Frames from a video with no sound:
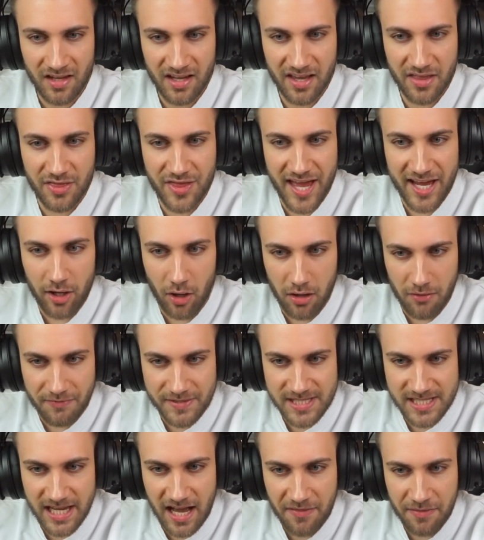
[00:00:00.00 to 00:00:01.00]
And then all of a
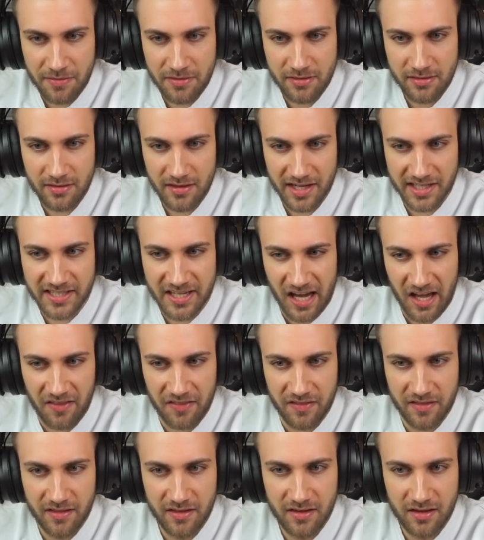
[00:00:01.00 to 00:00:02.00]
sudden, a
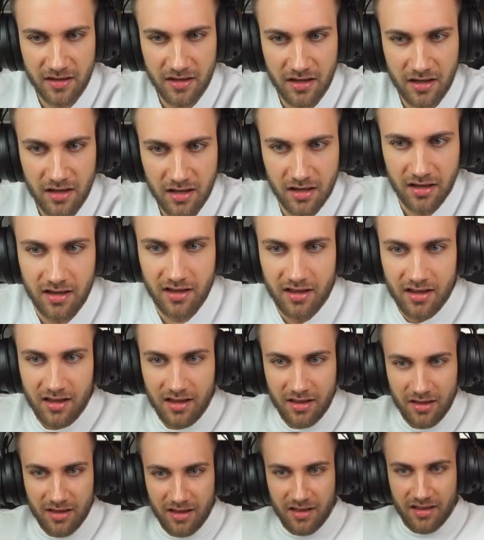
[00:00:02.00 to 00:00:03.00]
gun.
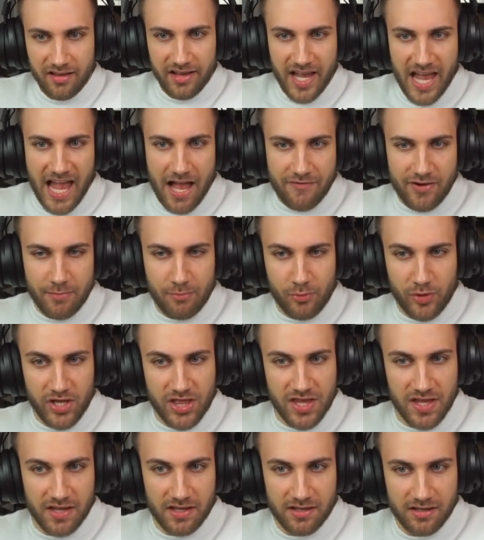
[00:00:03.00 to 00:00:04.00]
Heavy
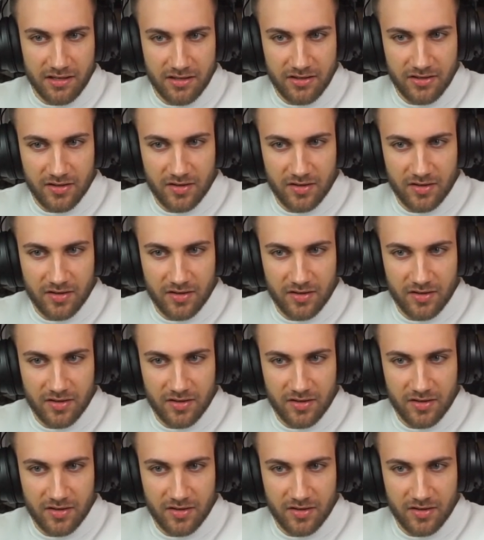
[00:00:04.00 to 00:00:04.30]
breathing.